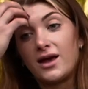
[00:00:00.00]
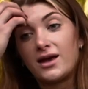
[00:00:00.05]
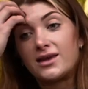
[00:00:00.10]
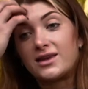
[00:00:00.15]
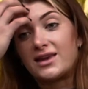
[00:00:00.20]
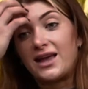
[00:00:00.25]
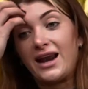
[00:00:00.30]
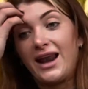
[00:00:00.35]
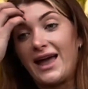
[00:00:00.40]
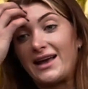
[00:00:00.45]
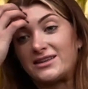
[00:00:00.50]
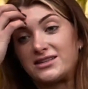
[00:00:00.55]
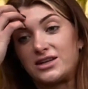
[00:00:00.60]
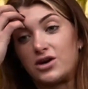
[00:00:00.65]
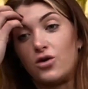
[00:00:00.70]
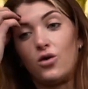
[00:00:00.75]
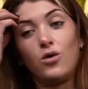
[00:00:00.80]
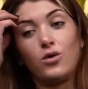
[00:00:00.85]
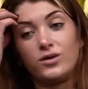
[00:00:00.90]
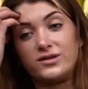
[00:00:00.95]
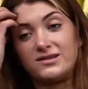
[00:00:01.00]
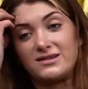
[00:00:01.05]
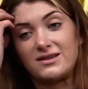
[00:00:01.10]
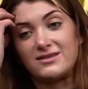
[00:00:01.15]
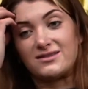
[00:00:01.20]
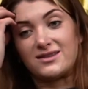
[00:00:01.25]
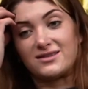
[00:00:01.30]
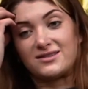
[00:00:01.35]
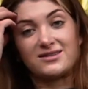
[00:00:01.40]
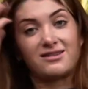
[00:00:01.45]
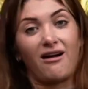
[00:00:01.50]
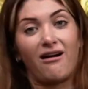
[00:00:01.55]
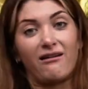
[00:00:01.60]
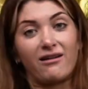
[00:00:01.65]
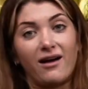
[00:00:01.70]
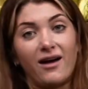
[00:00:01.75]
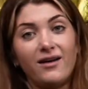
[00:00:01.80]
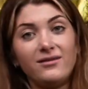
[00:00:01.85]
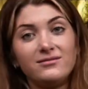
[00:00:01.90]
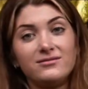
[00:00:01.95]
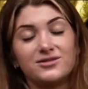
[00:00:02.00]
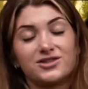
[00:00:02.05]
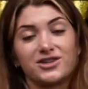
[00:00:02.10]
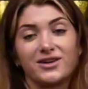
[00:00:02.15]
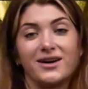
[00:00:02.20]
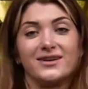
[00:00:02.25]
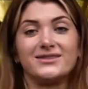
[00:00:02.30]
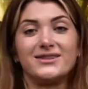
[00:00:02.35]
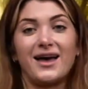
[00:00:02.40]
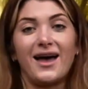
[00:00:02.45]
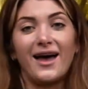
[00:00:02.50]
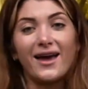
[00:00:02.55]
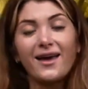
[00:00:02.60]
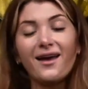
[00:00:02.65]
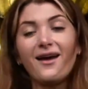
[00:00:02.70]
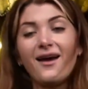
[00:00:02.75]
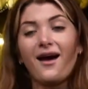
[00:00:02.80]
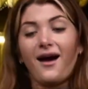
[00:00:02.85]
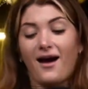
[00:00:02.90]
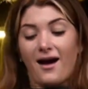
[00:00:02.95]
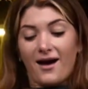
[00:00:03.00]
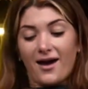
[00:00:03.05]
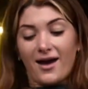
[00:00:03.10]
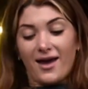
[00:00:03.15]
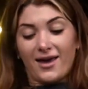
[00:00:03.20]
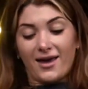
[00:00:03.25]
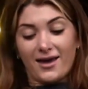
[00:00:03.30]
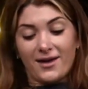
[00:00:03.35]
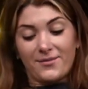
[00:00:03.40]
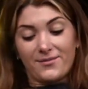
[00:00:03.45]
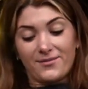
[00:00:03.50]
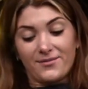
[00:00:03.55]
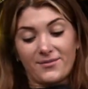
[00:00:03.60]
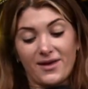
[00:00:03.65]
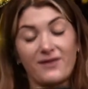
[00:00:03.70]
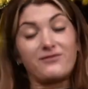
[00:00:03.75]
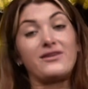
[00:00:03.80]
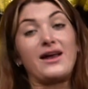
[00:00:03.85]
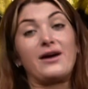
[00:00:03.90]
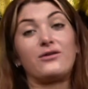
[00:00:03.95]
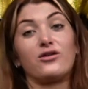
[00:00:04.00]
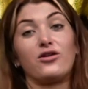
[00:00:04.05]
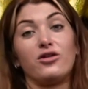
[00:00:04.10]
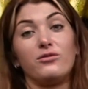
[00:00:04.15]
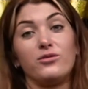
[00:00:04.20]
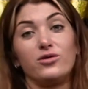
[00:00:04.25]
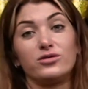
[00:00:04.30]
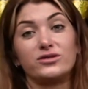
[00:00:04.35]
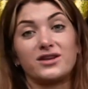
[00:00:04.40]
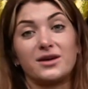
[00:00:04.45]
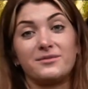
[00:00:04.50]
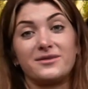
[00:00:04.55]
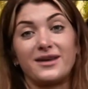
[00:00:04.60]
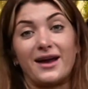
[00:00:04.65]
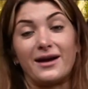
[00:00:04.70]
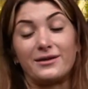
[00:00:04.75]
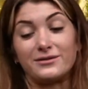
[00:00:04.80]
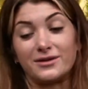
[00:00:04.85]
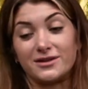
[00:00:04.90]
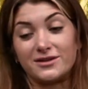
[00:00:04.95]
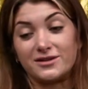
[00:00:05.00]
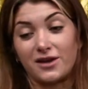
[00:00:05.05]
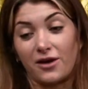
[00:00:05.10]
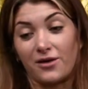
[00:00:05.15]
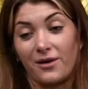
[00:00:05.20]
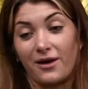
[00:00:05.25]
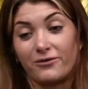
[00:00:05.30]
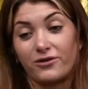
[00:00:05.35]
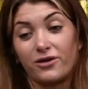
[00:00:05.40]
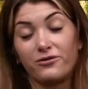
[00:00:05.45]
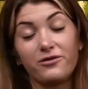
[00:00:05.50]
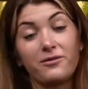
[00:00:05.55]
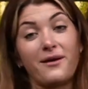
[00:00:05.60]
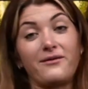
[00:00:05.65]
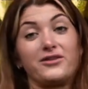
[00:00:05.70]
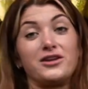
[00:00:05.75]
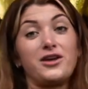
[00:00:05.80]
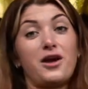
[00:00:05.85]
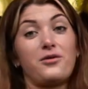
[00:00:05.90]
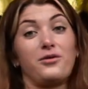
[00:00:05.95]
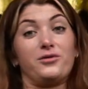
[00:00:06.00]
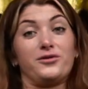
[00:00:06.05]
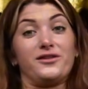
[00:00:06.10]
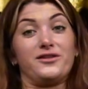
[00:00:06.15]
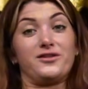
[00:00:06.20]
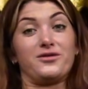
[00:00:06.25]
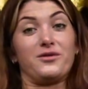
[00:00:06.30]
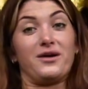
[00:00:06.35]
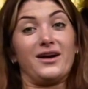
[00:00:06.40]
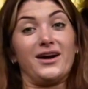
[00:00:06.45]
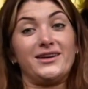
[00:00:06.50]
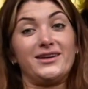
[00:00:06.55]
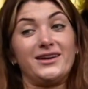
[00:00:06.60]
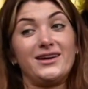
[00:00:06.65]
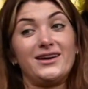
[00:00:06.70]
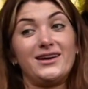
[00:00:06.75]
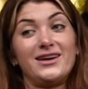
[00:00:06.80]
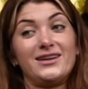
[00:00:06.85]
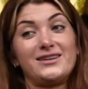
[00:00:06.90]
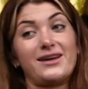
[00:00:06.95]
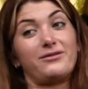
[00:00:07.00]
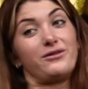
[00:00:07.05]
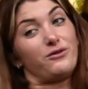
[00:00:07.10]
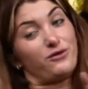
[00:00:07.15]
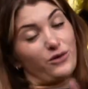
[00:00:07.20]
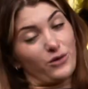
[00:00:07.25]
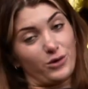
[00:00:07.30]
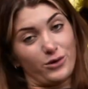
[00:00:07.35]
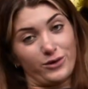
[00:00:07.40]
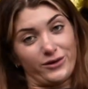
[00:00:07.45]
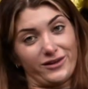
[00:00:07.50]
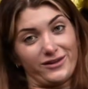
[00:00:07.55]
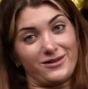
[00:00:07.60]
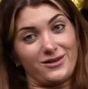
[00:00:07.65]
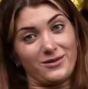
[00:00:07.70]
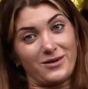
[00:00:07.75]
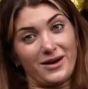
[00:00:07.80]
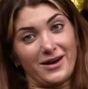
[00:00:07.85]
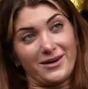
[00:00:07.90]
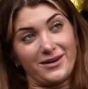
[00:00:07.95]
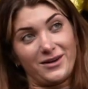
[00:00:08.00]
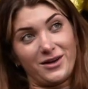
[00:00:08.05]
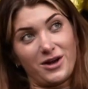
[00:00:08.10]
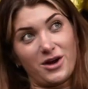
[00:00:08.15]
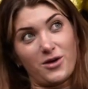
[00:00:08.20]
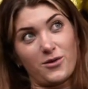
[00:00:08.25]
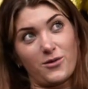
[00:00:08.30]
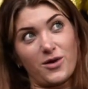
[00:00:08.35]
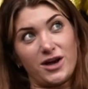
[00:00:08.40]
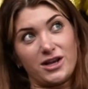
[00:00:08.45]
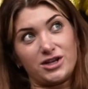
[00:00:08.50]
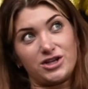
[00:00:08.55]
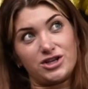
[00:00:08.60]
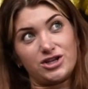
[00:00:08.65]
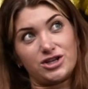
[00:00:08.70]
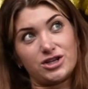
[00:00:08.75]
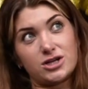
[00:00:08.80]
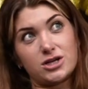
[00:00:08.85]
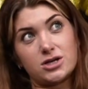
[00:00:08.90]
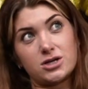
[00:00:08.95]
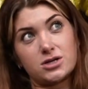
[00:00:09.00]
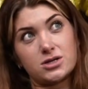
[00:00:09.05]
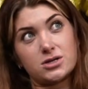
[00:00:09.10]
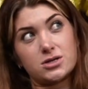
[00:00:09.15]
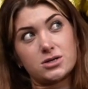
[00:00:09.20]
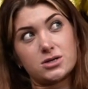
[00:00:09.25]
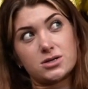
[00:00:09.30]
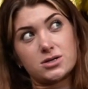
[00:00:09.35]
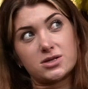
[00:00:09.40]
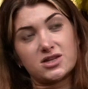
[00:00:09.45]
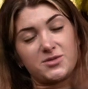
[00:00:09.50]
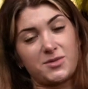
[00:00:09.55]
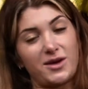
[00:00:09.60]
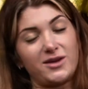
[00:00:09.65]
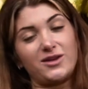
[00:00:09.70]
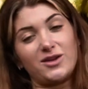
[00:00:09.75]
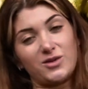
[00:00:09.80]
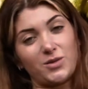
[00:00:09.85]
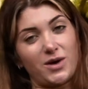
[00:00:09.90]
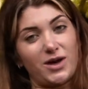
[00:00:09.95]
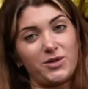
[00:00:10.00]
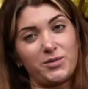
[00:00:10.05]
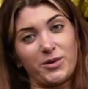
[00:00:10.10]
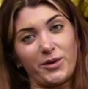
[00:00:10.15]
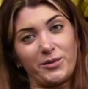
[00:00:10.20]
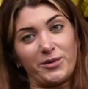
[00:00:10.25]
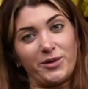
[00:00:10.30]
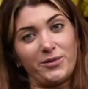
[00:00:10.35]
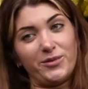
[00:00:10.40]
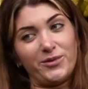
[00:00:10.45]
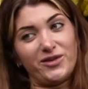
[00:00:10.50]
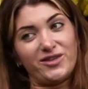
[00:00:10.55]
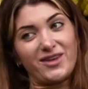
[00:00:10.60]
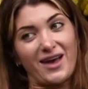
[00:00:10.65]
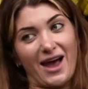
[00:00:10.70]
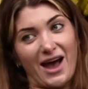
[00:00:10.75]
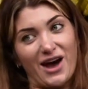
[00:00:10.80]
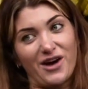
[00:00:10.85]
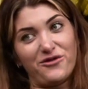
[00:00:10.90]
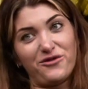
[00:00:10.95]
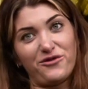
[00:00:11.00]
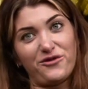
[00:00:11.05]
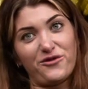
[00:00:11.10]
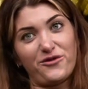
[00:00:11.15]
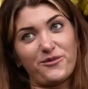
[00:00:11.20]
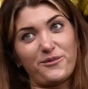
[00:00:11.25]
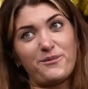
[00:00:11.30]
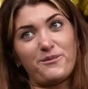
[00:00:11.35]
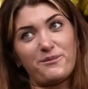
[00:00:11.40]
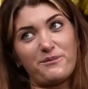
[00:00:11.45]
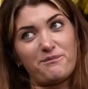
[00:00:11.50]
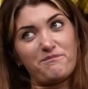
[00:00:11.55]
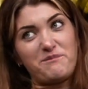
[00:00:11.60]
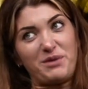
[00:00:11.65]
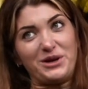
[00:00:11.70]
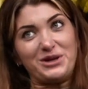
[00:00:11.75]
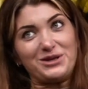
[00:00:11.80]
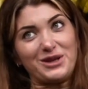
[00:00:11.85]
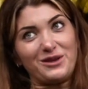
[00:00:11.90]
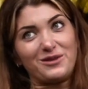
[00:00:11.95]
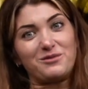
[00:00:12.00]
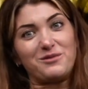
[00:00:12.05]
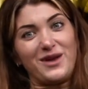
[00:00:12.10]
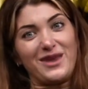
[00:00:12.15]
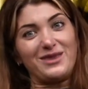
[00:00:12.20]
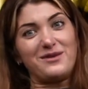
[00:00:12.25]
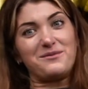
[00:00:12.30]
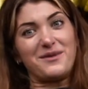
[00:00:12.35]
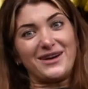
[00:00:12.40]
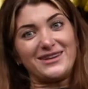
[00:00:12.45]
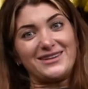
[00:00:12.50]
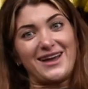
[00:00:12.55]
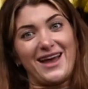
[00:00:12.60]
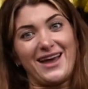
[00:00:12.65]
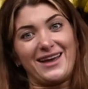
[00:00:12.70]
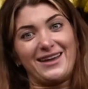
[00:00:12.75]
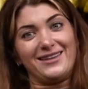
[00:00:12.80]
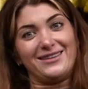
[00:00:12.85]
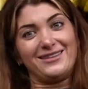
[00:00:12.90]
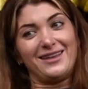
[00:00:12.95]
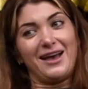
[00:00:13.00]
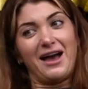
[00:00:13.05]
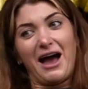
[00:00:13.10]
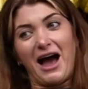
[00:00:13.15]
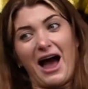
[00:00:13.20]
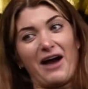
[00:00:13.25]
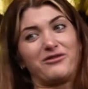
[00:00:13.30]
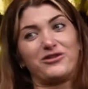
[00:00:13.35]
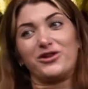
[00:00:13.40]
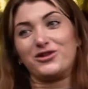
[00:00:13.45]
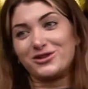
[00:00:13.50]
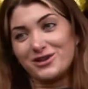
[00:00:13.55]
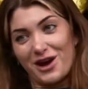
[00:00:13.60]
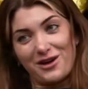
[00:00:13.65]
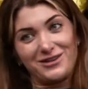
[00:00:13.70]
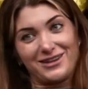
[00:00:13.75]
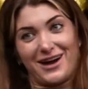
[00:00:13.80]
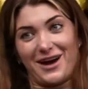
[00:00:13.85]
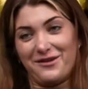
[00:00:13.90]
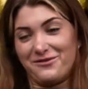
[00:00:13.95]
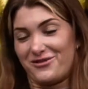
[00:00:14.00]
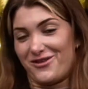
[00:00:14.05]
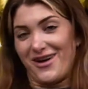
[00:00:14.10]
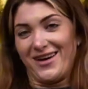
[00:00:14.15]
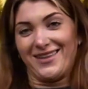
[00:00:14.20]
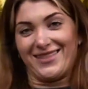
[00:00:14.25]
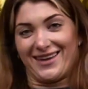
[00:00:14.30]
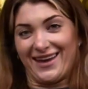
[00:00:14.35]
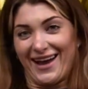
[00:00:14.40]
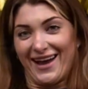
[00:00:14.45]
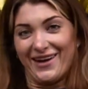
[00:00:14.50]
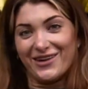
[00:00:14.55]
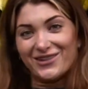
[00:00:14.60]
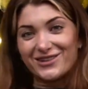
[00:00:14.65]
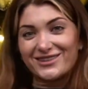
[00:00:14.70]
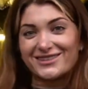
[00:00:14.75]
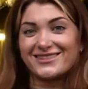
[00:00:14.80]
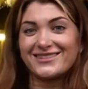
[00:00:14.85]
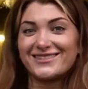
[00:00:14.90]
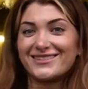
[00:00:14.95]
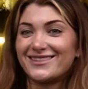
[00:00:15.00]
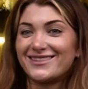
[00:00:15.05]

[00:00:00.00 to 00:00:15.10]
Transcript: collecting horses saga, should I say, I have now got them all to come sound. So I've gone from having no horses to ride to having 4 horses to ride, which I suppose is worse problems to have, but it does mean that my days, I've got no time for anything else.